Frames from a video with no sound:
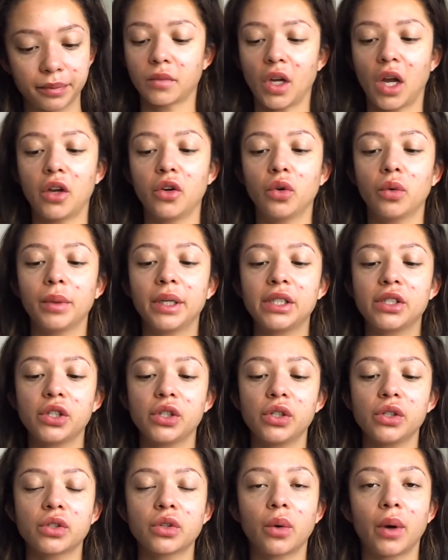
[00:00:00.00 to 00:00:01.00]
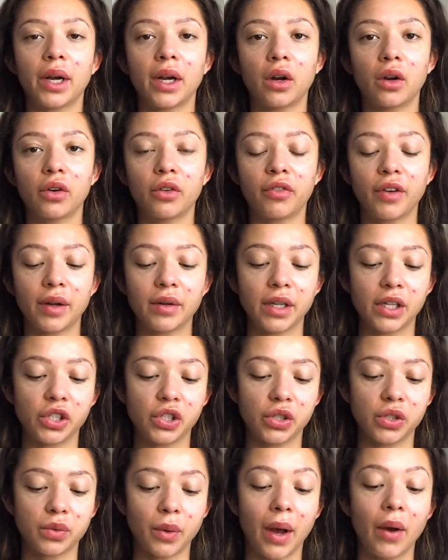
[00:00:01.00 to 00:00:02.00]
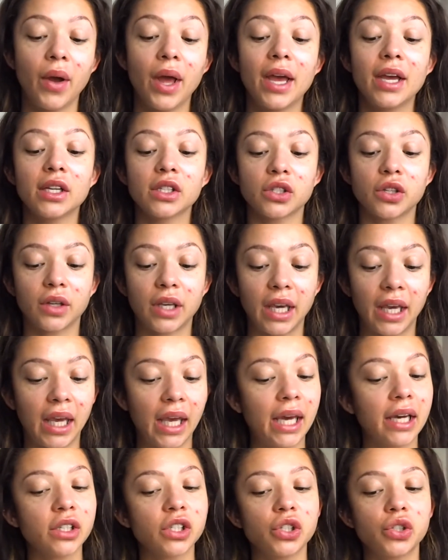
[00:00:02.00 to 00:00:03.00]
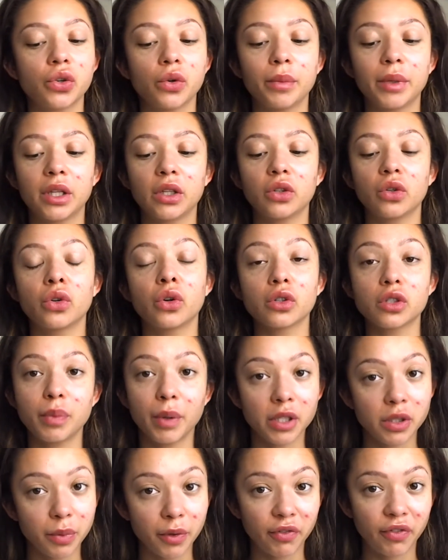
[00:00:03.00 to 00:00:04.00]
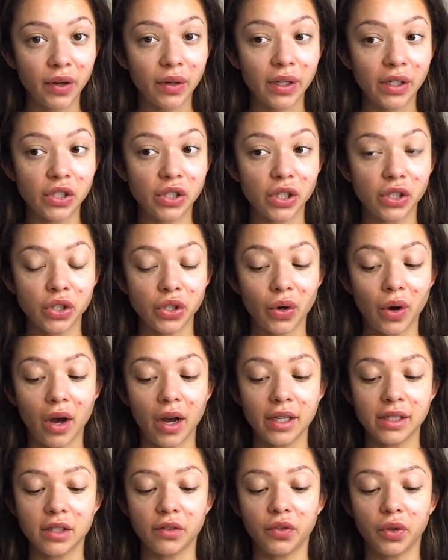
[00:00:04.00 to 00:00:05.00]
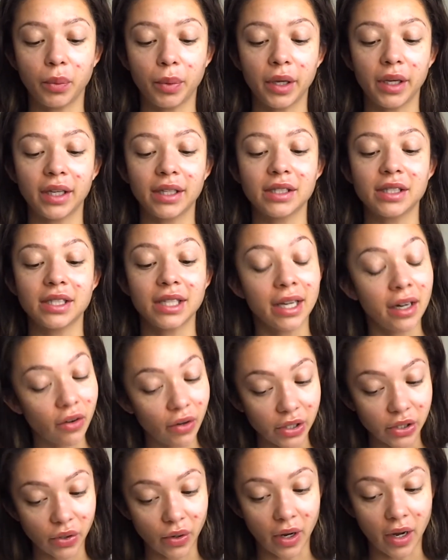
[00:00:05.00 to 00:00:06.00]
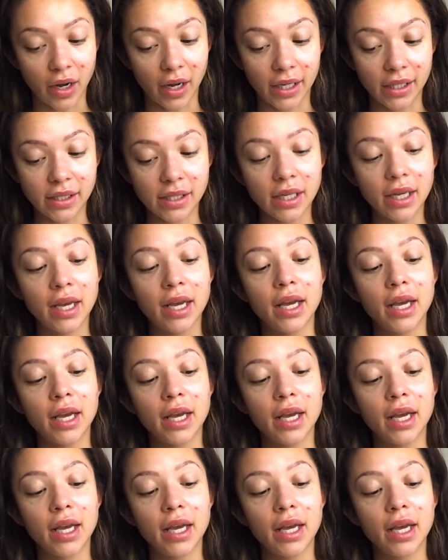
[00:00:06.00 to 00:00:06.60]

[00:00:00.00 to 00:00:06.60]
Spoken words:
I normally do use quite a lot of foundation as well. So Kiki actually taught me that you're not supposed to put foundation under your eyes if you're putting concealer under your eyes.